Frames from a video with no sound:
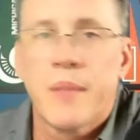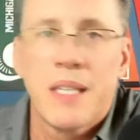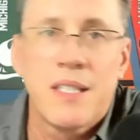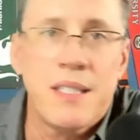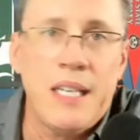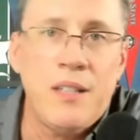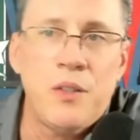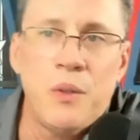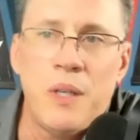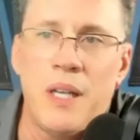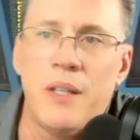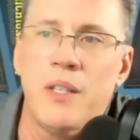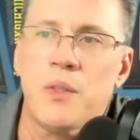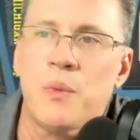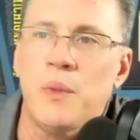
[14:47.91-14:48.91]
Stay tuned
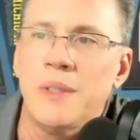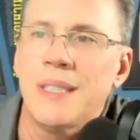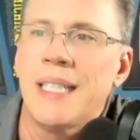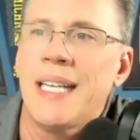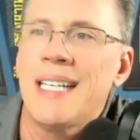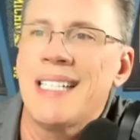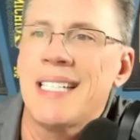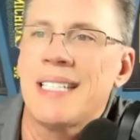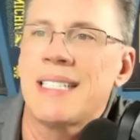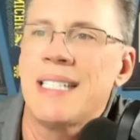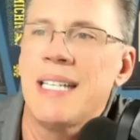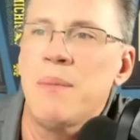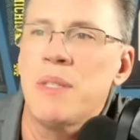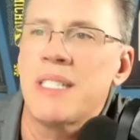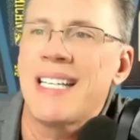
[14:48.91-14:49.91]
on this one. Again, his
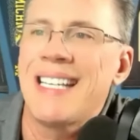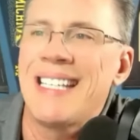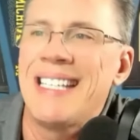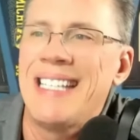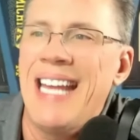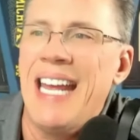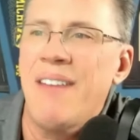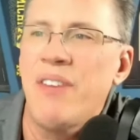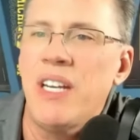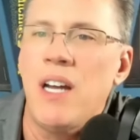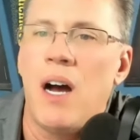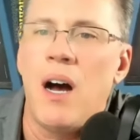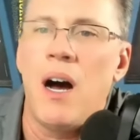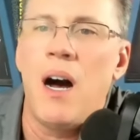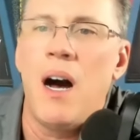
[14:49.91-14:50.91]
name is David
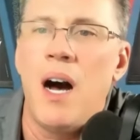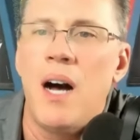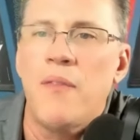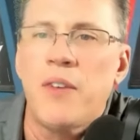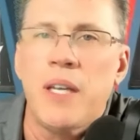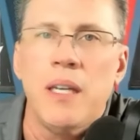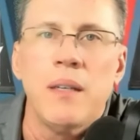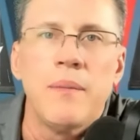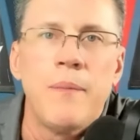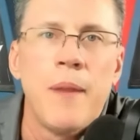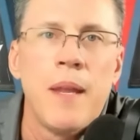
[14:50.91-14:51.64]
Hofkin.